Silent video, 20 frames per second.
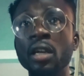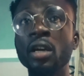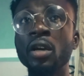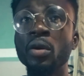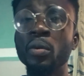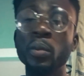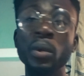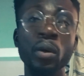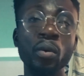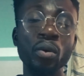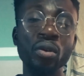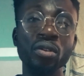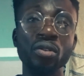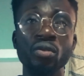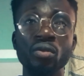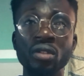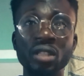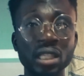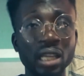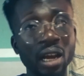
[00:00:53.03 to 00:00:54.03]
we're going
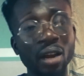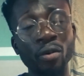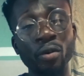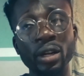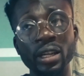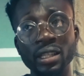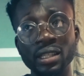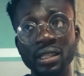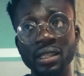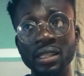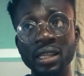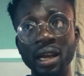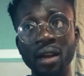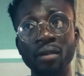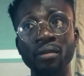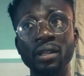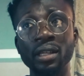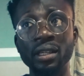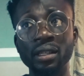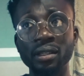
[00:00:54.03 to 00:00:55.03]
to narrow it
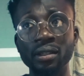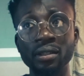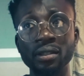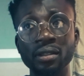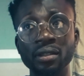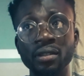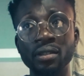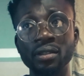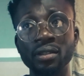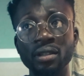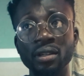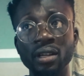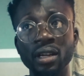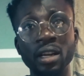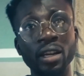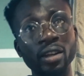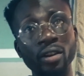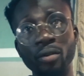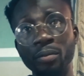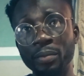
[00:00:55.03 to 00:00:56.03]
down a
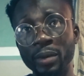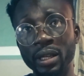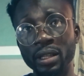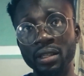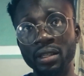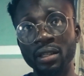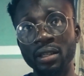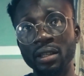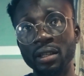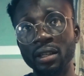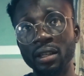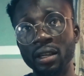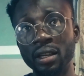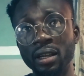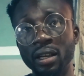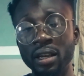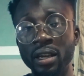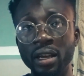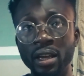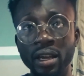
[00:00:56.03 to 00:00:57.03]
little bit
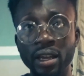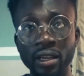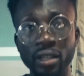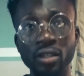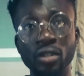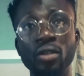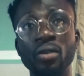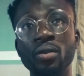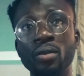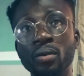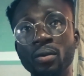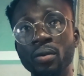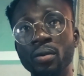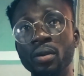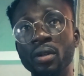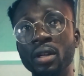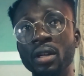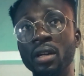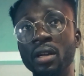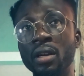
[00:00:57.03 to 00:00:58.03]
into
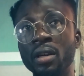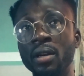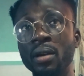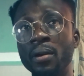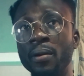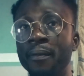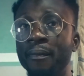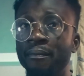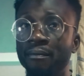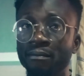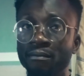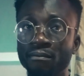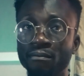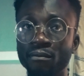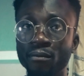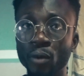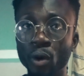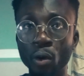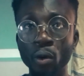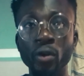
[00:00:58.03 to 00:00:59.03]

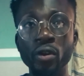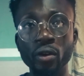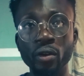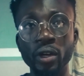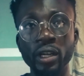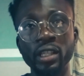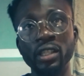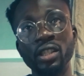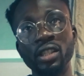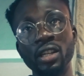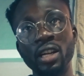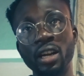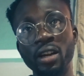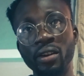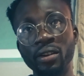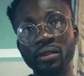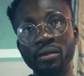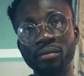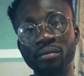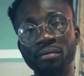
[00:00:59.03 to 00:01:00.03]
audio
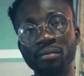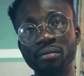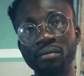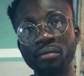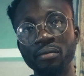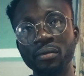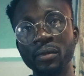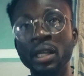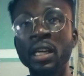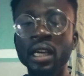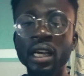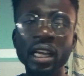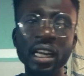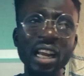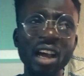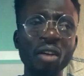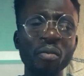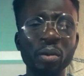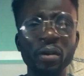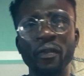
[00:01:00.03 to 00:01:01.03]
engineering.
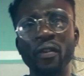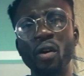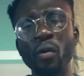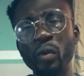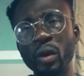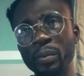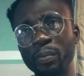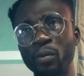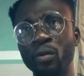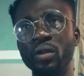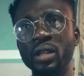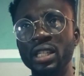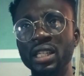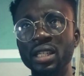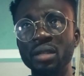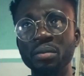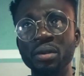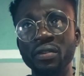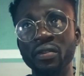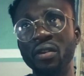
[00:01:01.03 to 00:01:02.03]
Now, before we
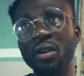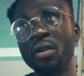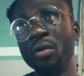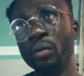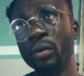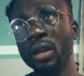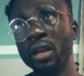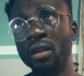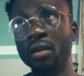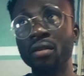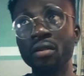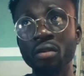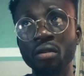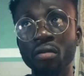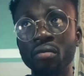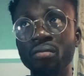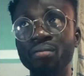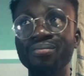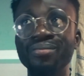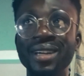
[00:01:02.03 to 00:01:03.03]
proceed, as
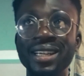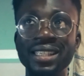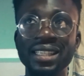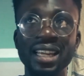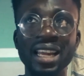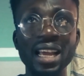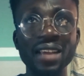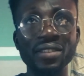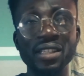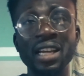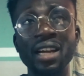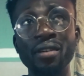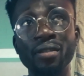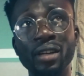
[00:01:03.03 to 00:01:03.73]
a live sound